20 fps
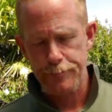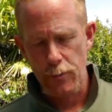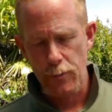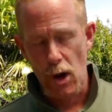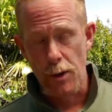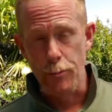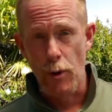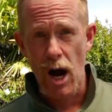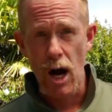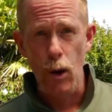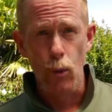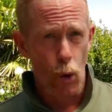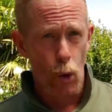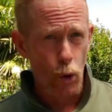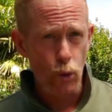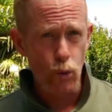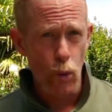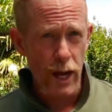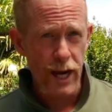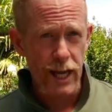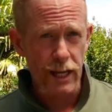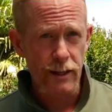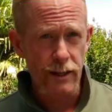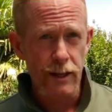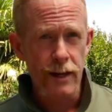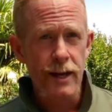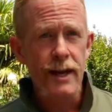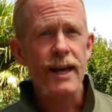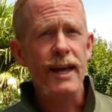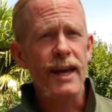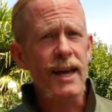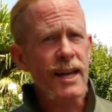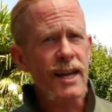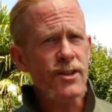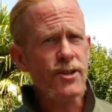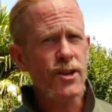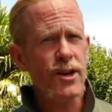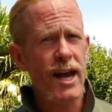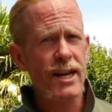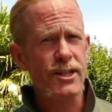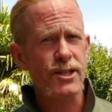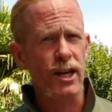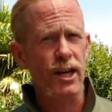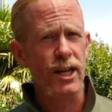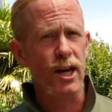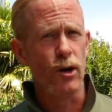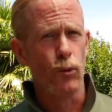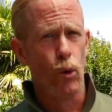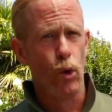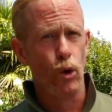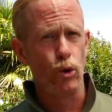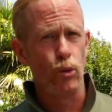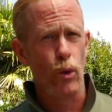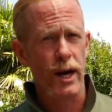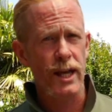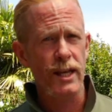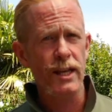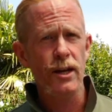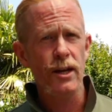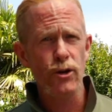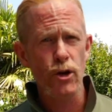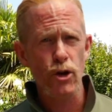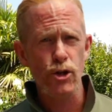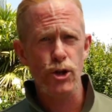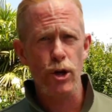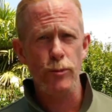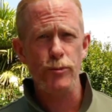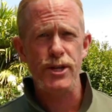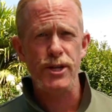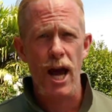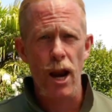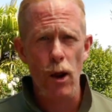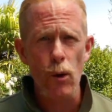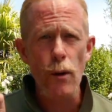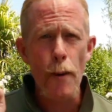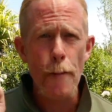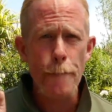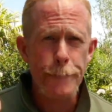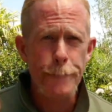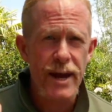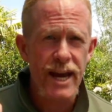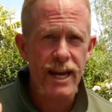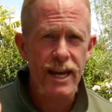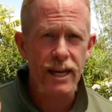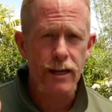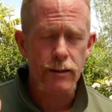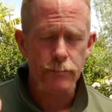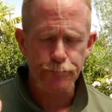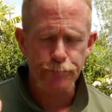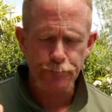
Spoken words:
on my award-winning internationally award-winning YouTube channel, Benny.